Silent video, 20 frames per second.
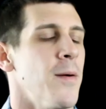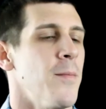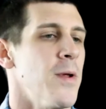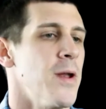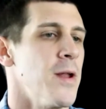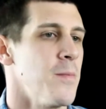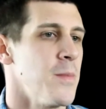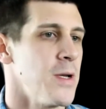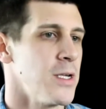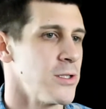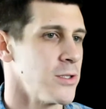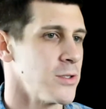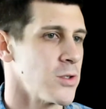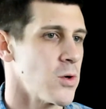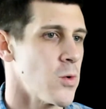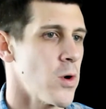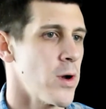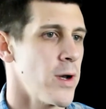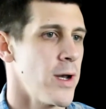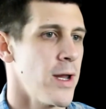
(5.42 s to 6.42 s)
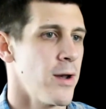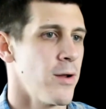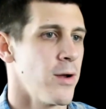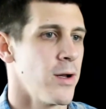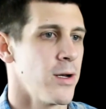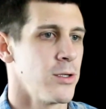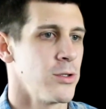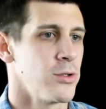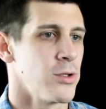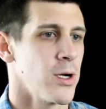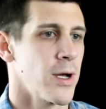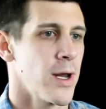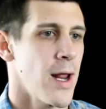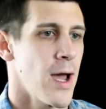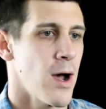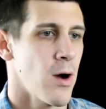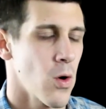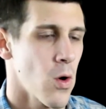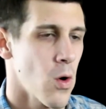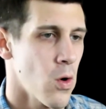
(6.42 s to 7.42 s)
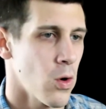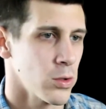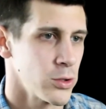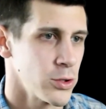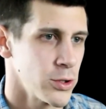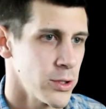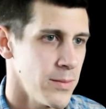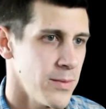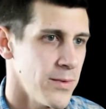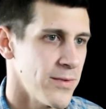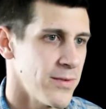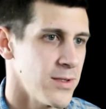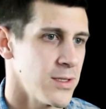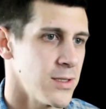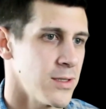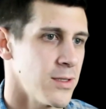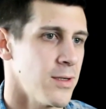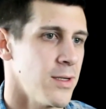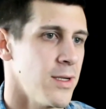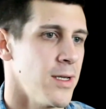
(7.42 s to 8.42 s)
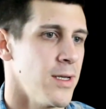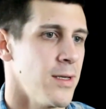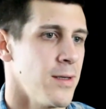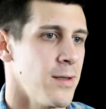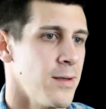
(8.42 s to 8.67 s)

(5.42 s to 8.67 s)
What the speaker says: I'm an admissions coordinator at a drug and alcohol treatment facility.